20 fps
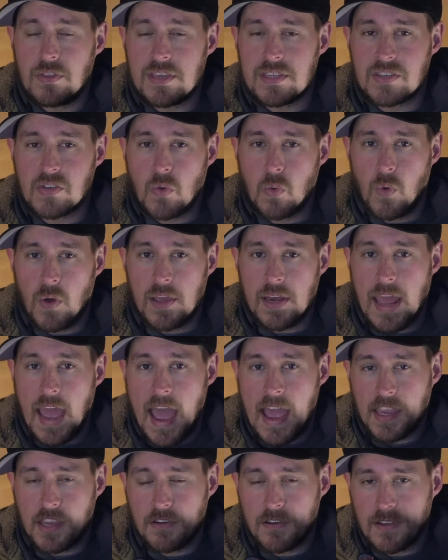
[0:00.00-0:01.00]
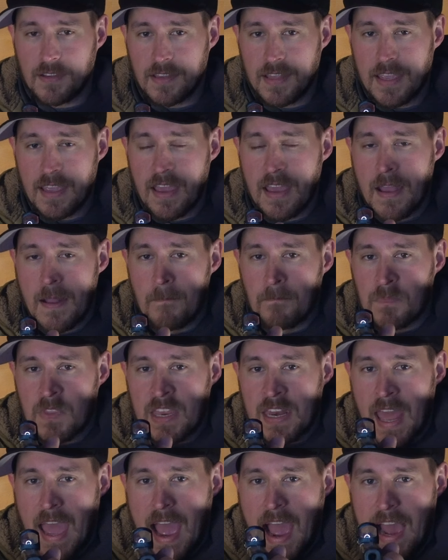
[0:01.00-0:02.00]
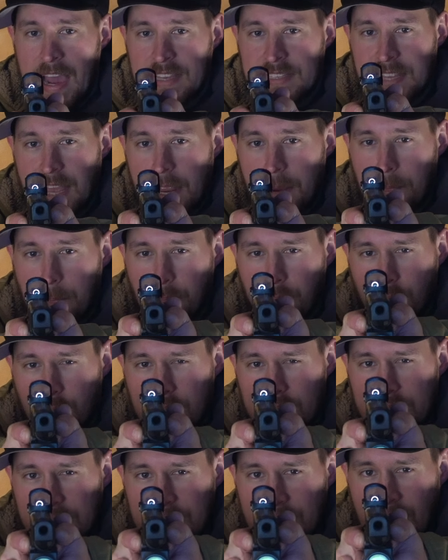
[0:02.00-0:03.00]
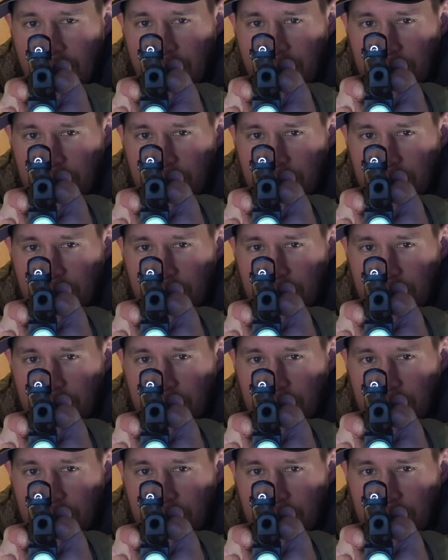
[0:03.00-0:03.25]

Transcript: this quite accurately. And as I present